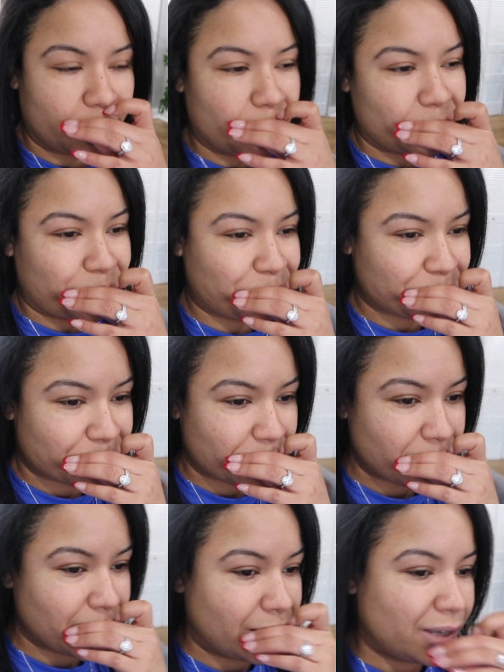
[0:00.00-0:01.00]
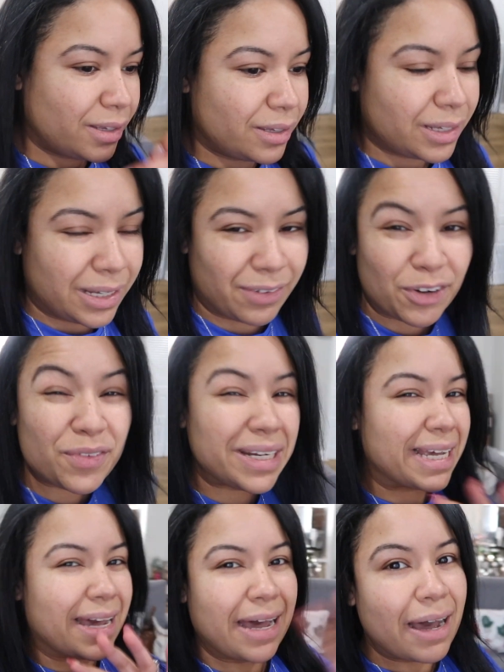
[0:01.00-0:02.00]
so if I don't
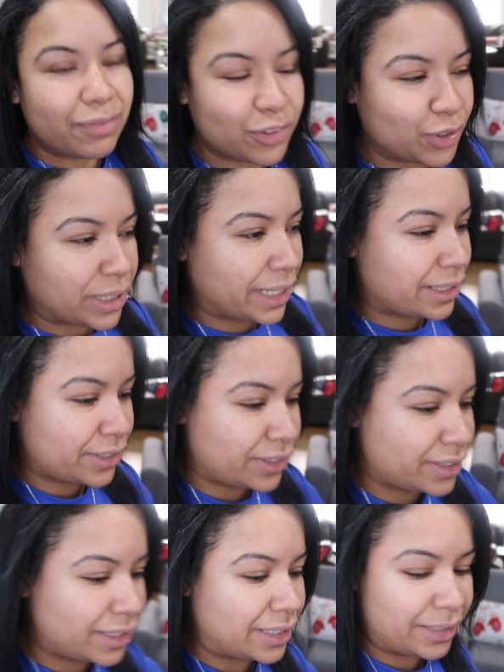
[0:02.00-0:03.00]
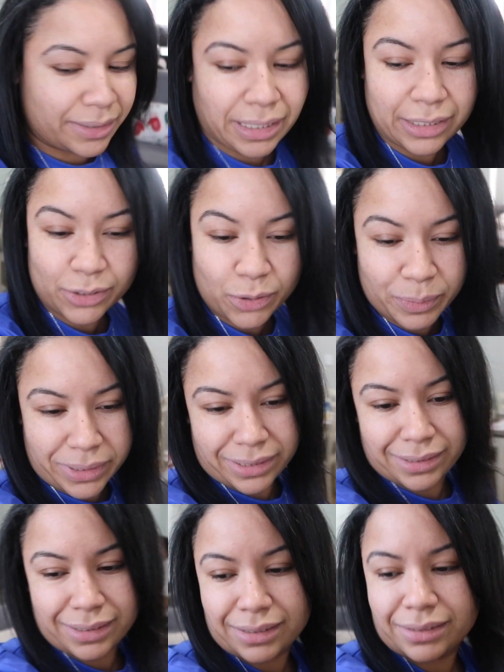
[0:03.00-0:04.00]
really have to take her, I, I don't because, you